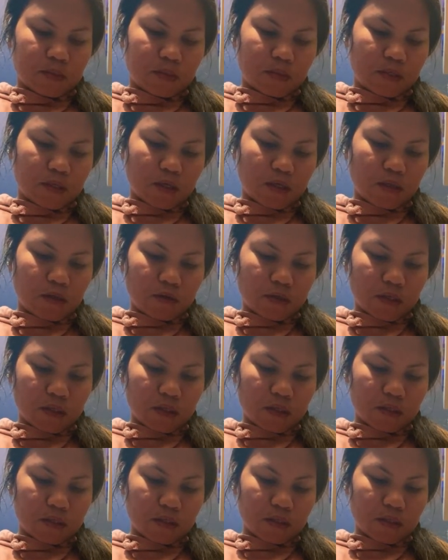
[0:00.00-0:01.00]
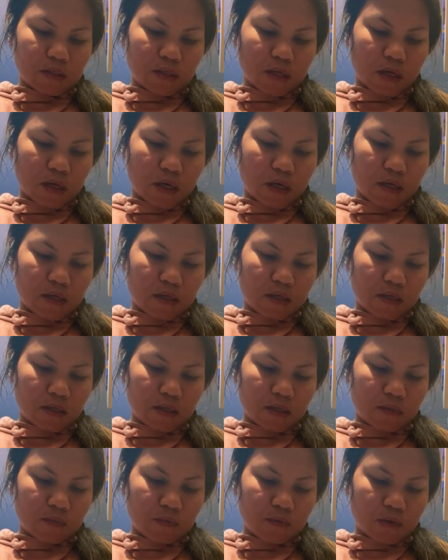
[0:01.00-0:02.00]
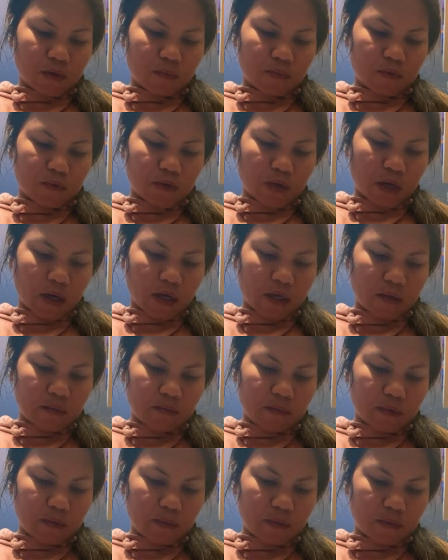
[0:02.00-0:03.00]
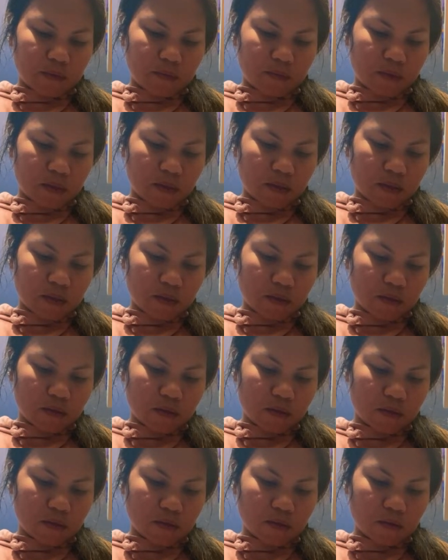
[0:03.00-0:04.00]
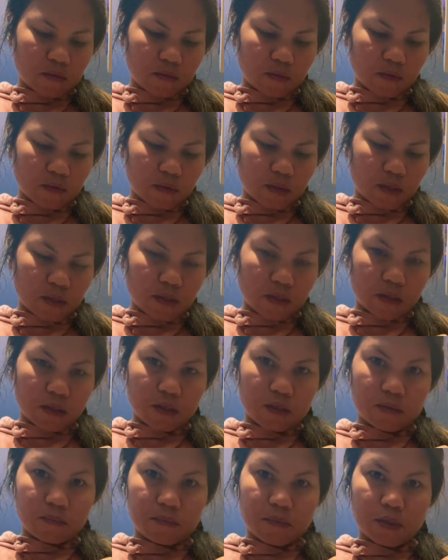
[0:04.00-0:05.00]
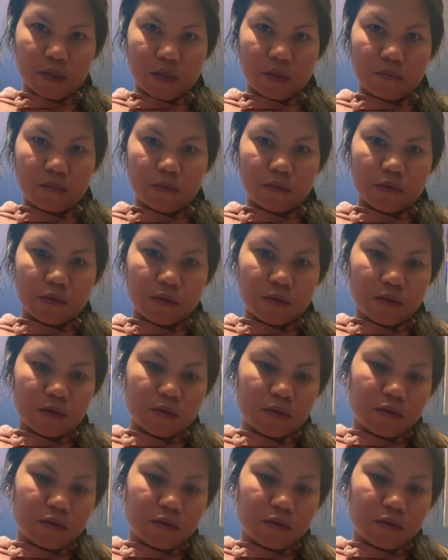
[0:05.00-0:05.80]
Yeah, and you can easily add, like if you have dried peppermint, if you want to add flavor.